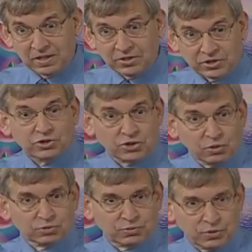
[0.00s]
You see,
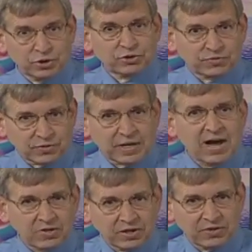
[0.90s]
stones were used for
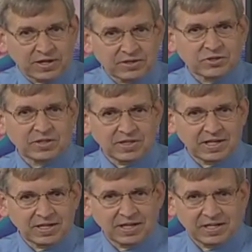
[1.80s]
counting things
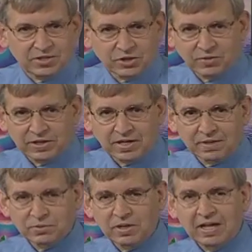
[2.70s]
in ancient Greek
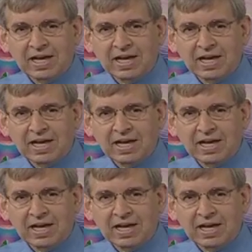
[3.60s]
times.